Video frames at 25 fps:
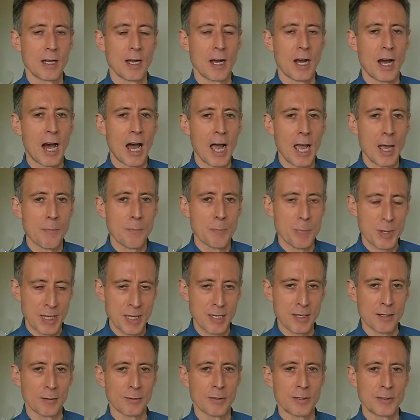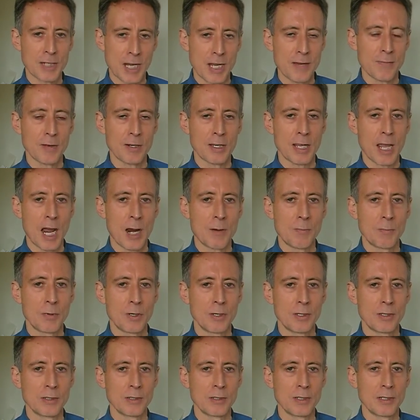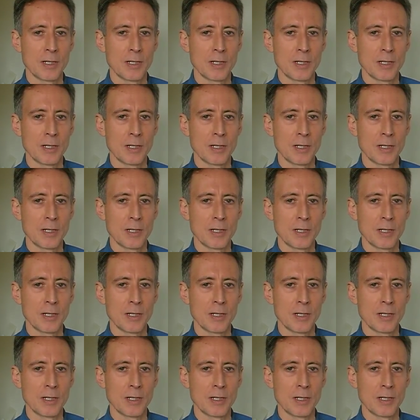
I appeal to David Cameron